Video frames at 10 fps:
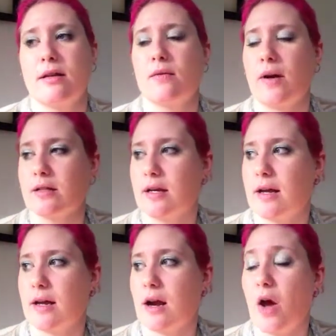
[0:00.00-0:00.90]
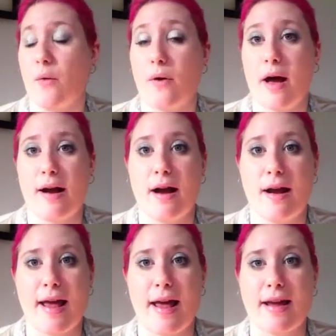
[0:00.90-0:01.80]
what else did I get? Oh, I
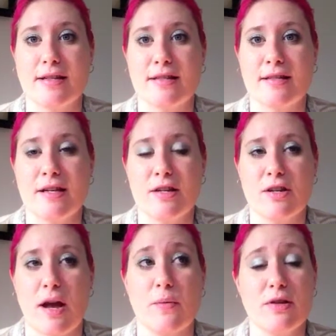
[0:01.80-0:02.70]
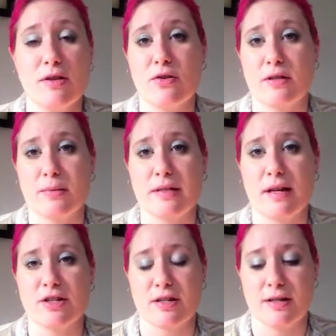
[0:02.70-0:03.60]
got I went to the Christmas
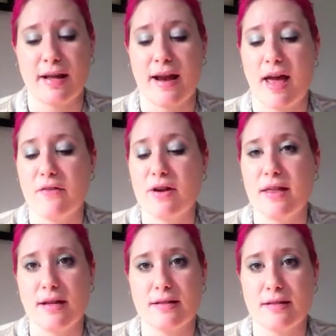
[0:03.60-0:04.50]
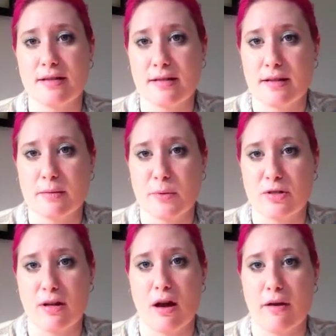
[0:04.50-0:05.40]
section because they had everything
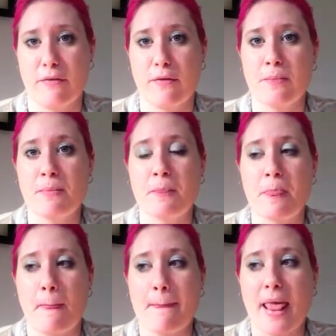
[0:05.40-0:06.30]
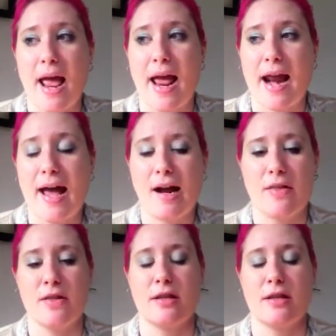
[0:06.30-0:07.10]
66% off. And I got